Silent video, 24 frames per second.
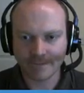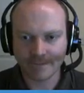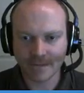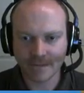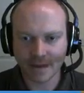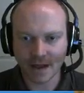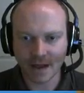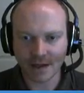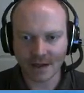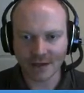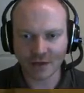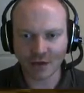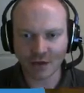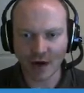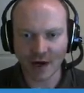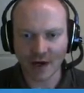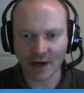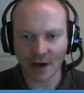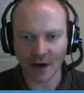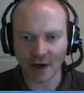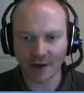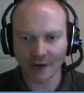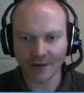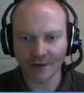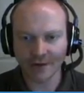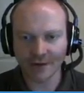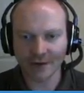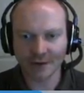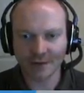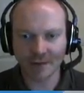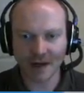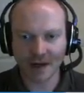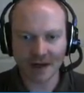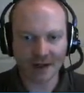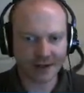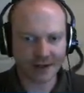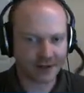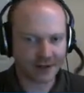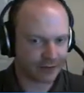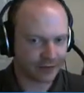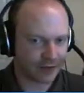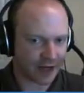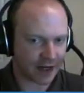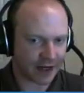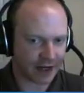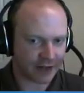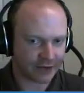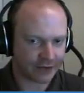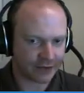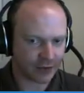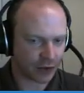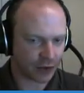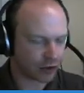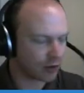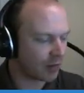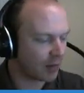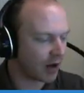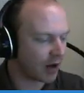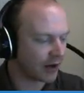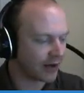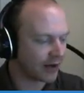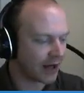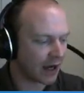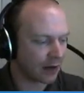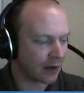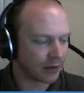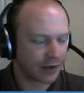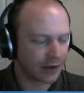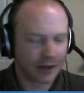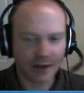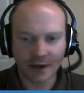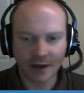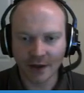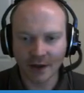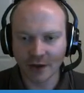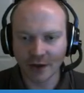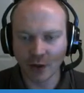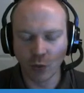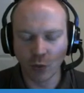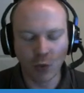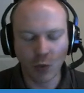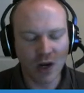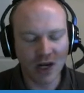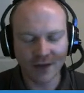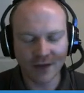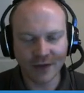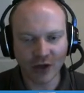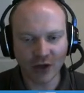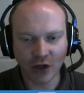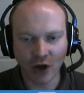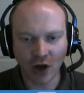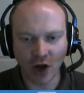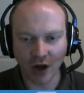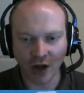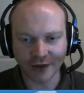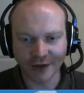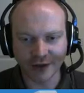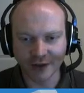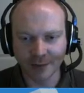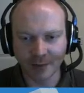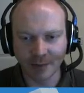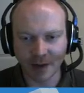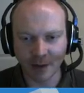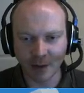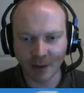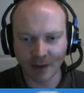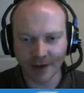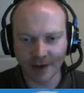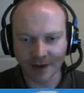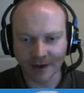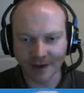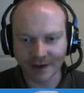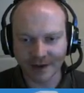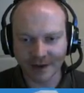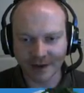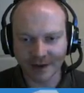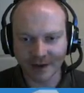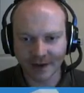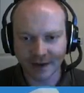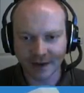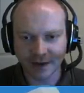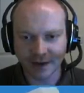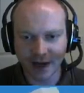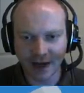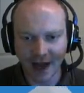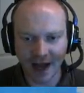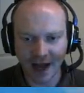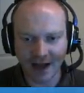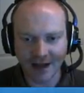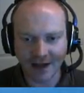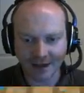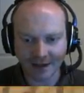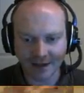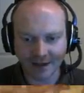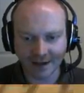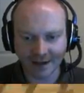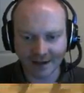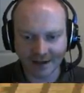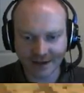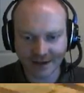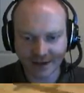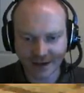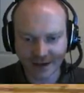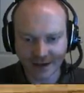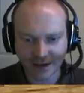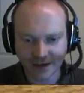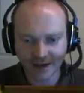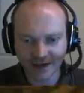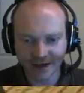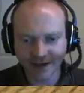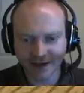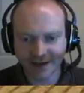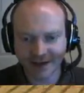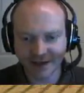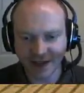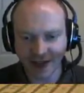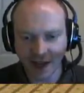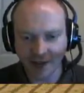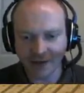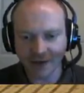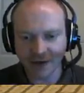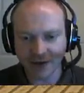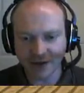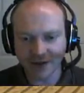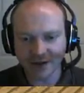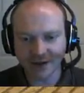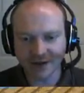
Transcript: That's drying off. It's making some vines. Come on now. The will of the gods be with us. Yes. 7